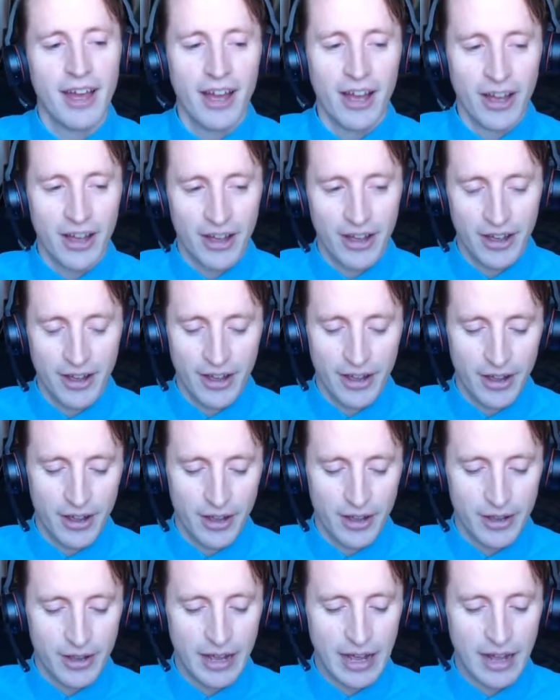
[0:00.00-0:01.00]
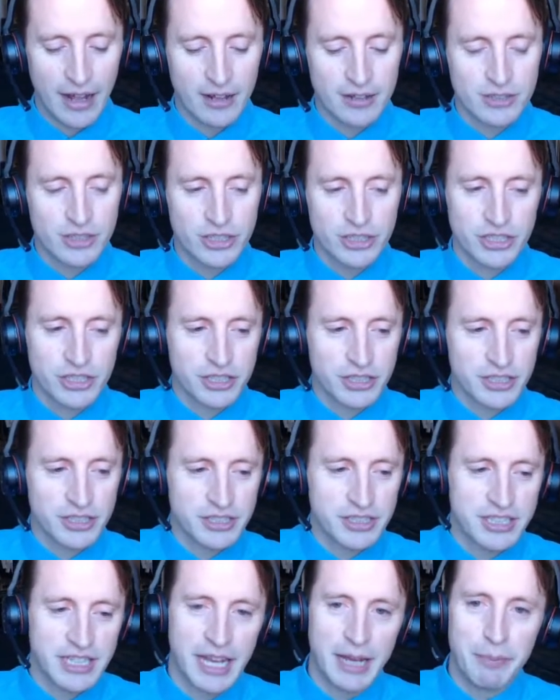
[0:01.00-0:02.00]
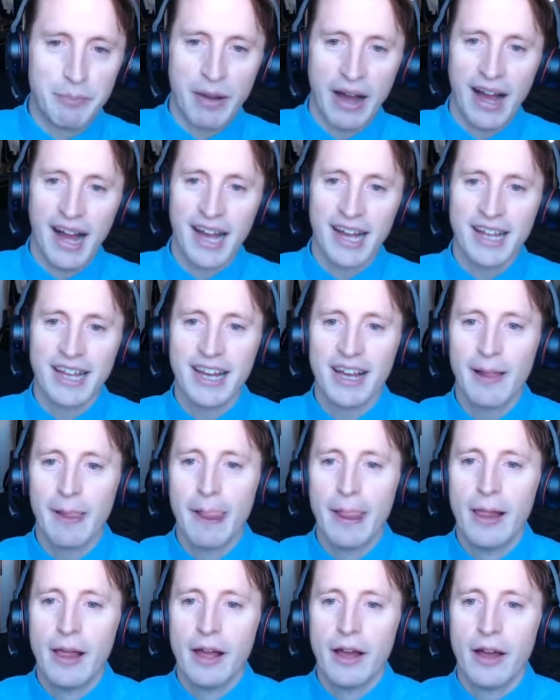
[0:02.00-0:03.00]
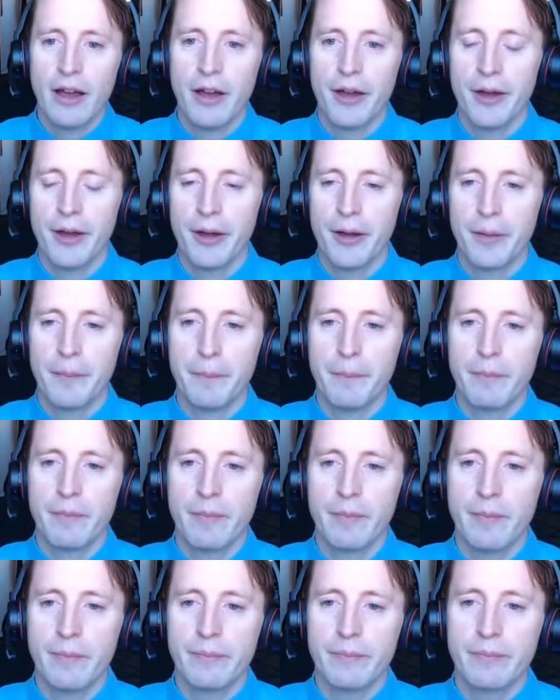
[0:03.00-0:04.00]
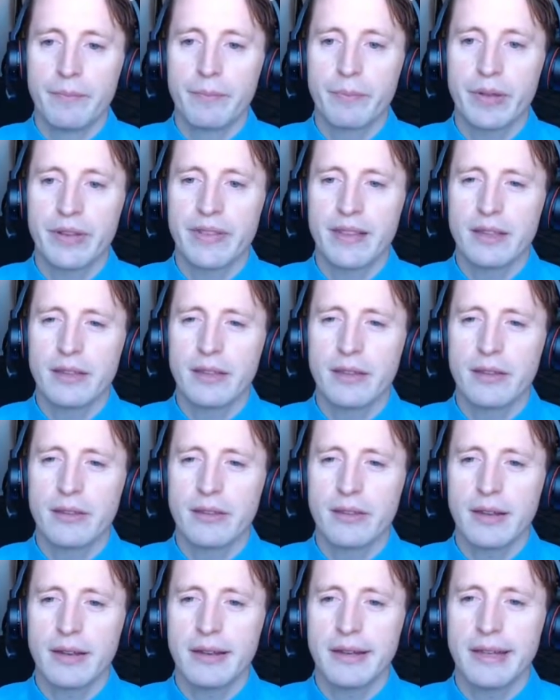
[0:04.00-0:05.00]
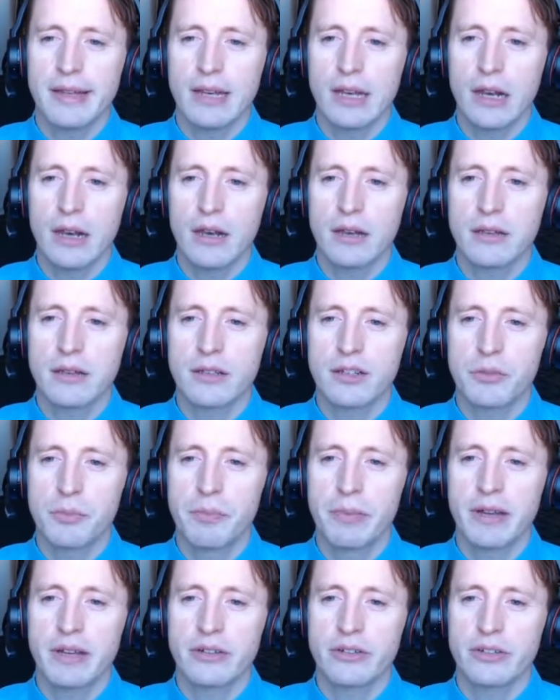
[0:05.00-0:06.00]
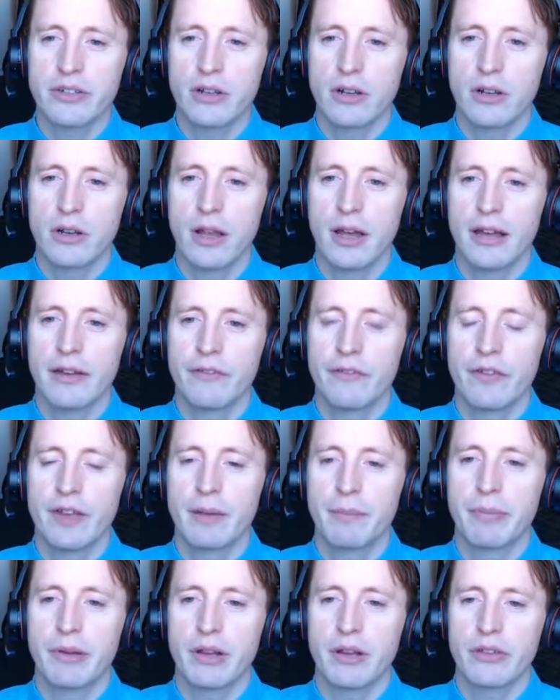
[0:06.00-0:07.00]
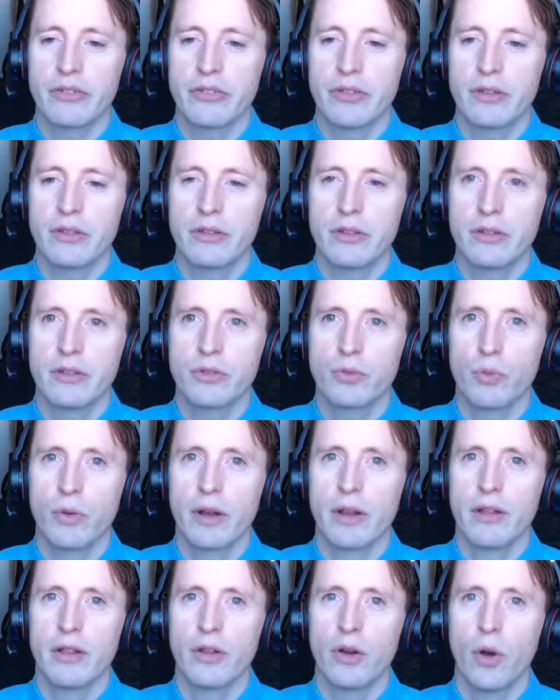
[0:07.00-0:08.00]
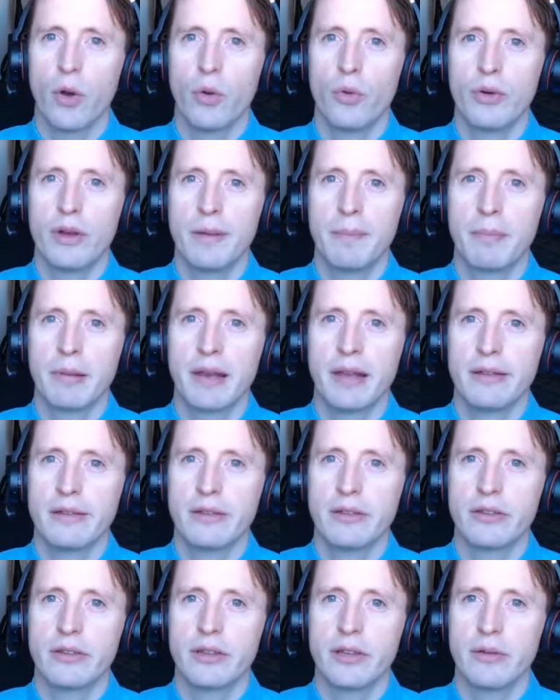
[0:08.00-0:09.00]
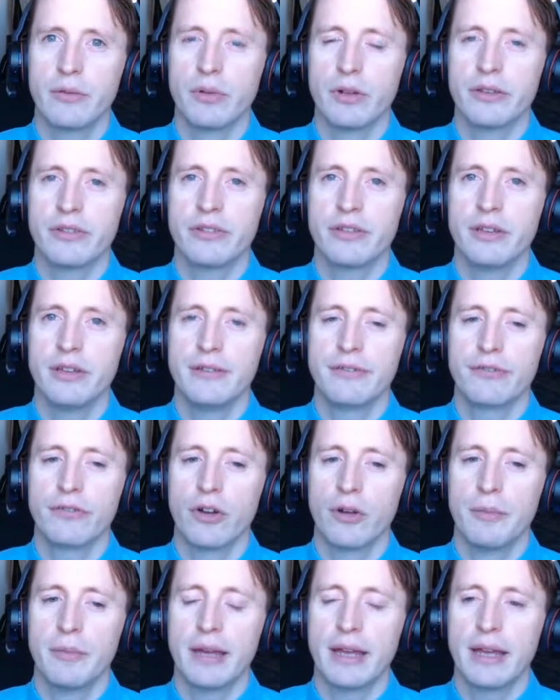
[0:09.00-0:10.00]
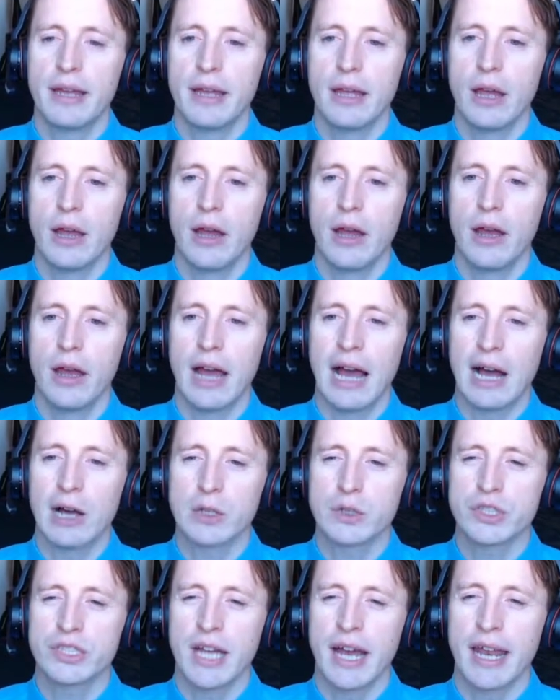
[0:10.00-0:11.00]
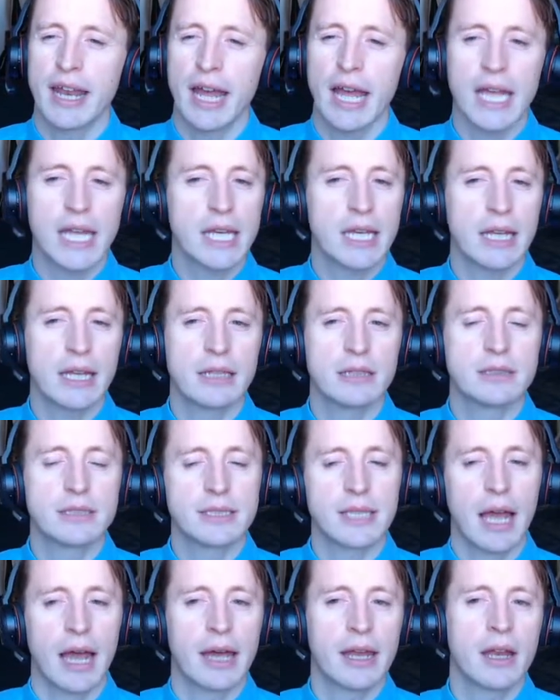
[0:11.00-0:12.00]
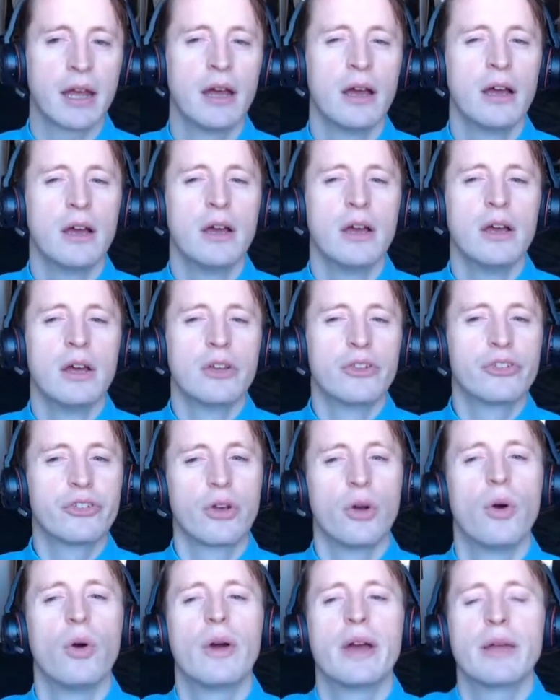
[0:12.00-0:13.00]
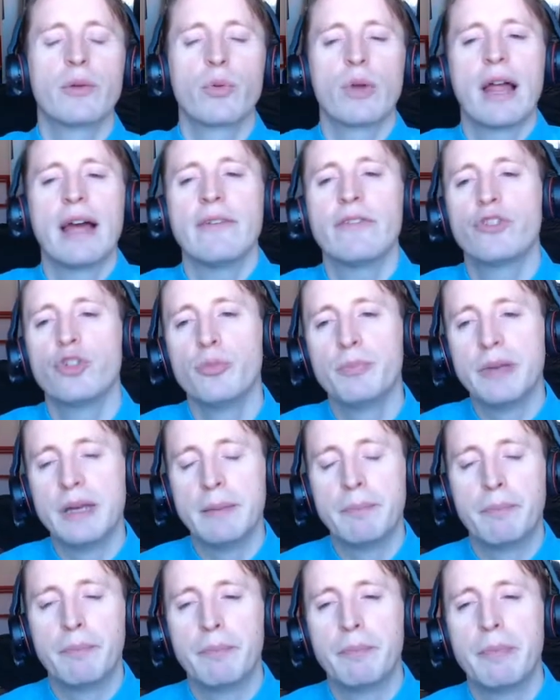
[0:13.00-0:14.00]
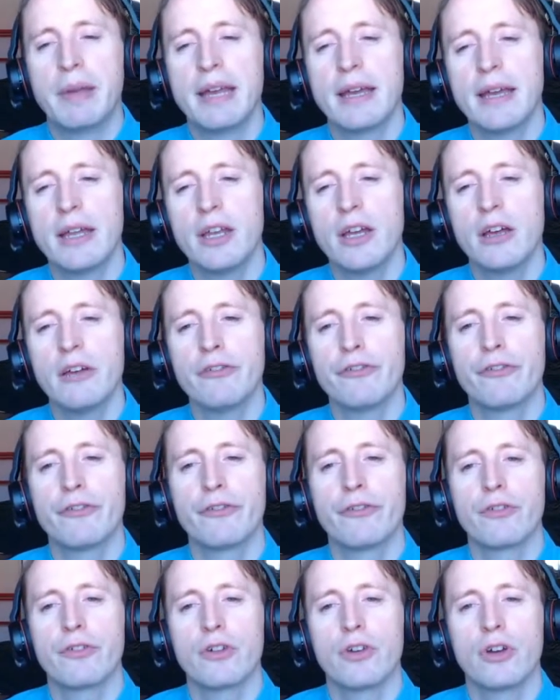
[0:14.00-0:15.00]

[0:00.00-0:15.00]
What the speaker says: I'll just say bar here. But this is a little special, I think, because this is one of the only places he will see from outside and inside. So it will have to be big enough